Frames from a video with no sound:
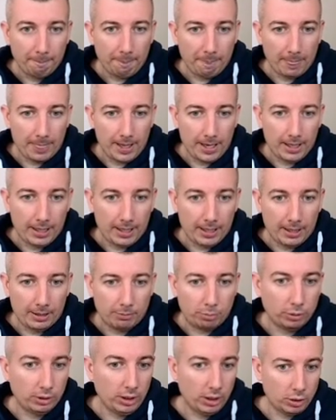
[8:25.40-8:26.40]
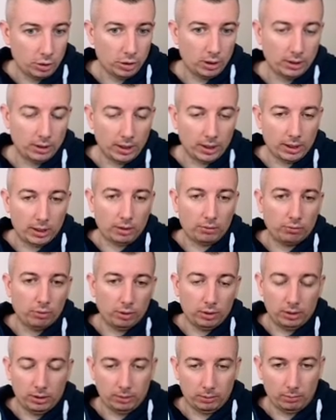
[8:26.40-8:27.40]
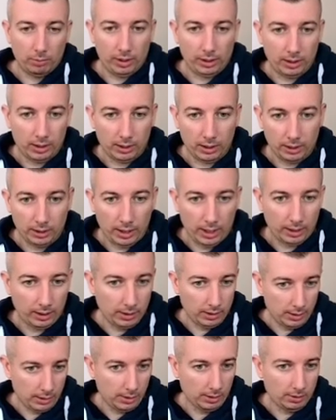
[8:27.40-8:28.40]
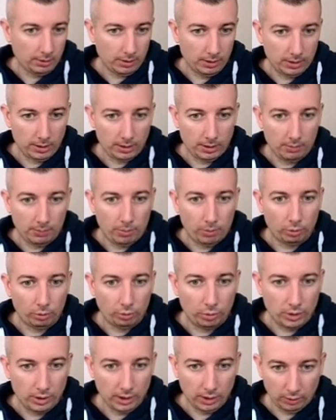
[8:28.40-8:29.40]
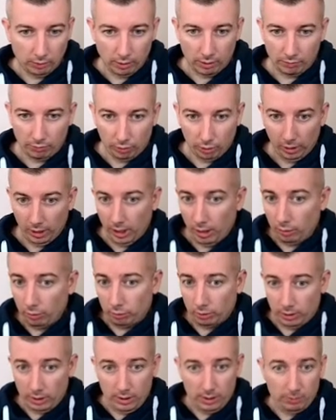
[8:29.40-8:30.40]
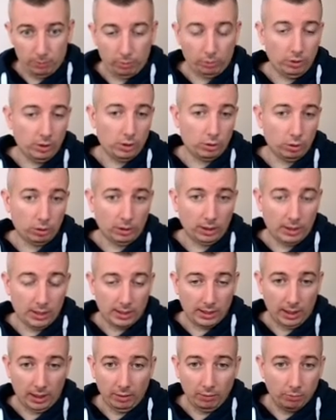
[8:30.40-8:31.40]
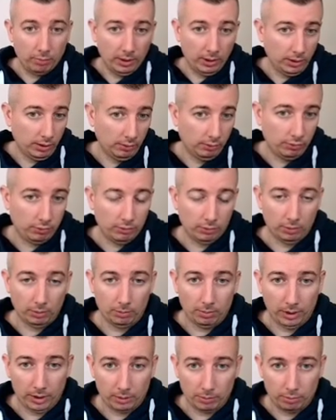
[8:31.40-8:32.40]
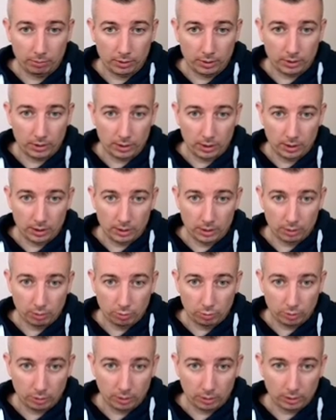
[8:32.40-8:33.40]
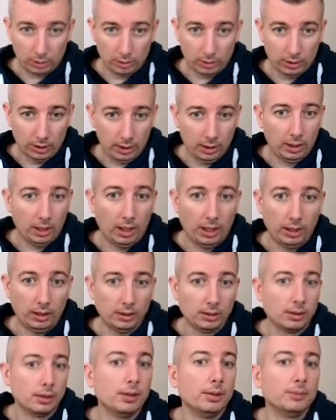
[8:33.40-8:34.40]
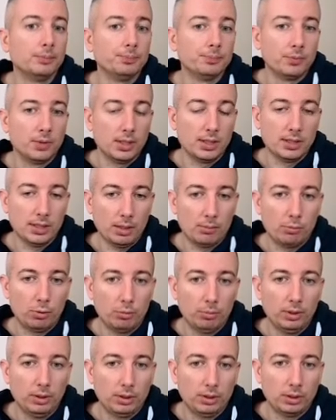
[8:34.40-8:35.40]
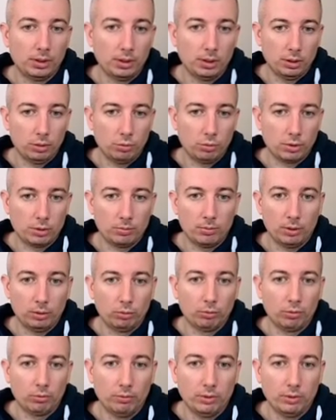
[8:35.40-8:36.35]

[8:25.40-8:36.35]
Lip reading: potential target what black can attack is the pawn on c3. For now, this pawn is totally safe, but if black puts his rook there and in some moment use maneuver